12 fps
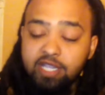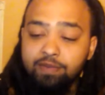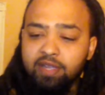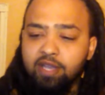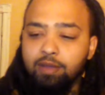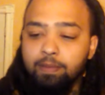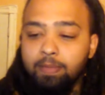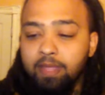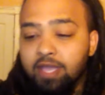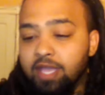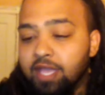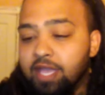Here we go.
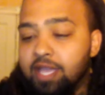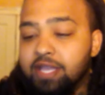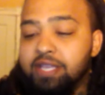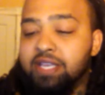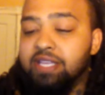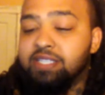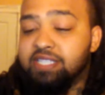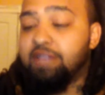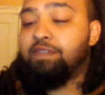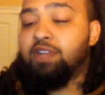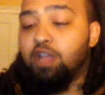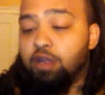
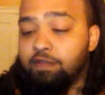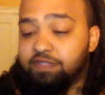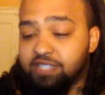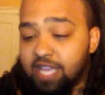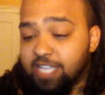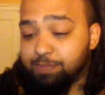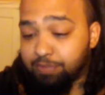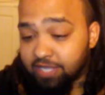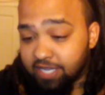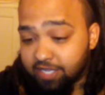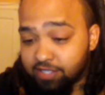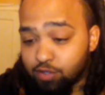Seven Earth-sized
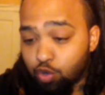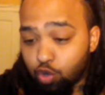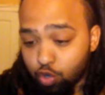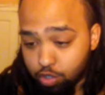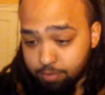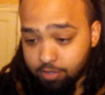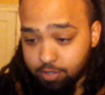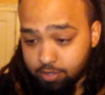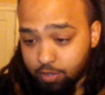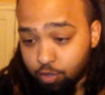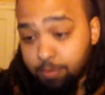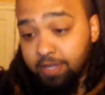planets
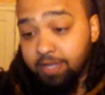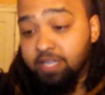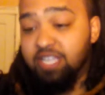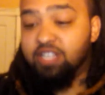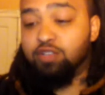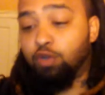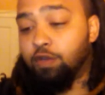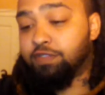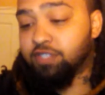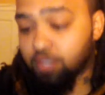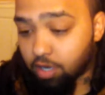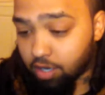orbit dwarf
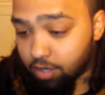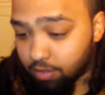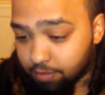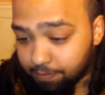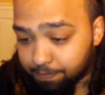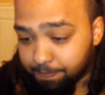star.